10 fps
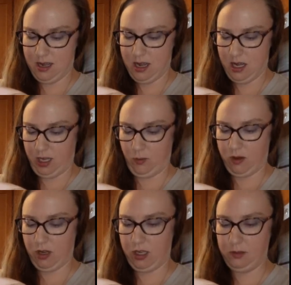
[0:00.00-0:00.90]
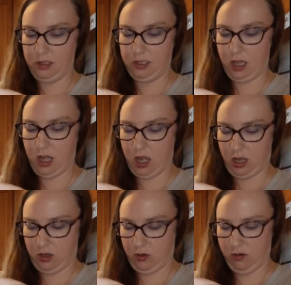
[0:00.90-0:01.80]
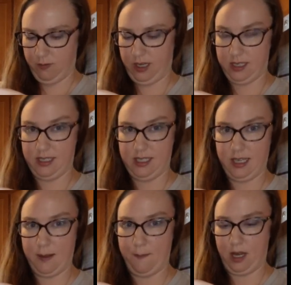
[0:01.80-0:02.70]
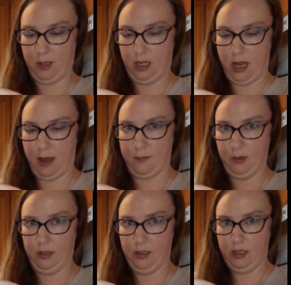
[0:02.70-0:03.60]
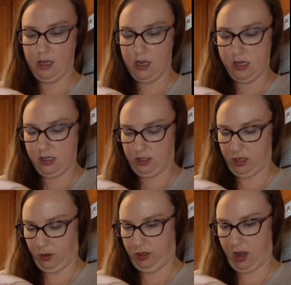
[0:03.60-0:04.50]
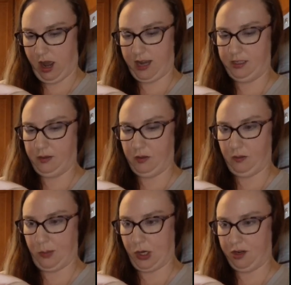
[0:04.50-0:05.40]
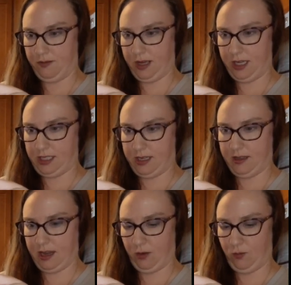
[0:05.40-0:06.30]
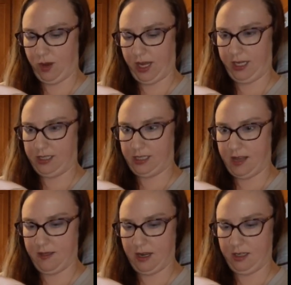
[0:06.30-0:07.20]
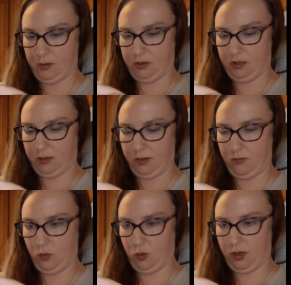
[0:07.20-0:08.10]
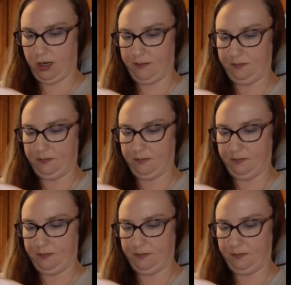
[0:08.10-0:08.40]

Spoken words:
You wanna go slow because it's gonna bubble up. So I do a part of it, and then I wait, and then I do a little bit more.